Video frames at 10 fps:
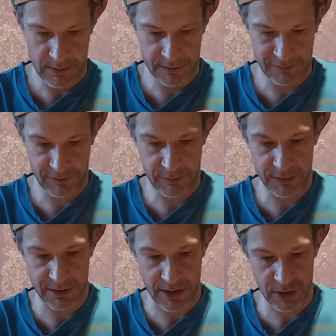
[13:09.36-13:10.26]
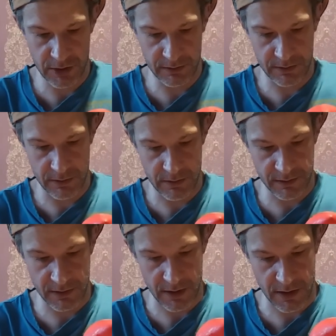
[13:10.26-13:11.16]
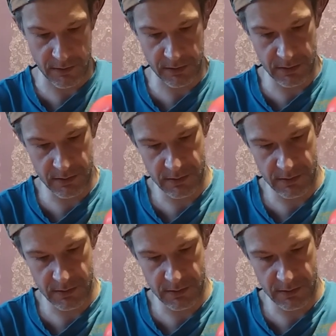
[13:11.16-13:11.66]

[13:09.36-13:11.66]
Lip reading: as if it was actually torn out,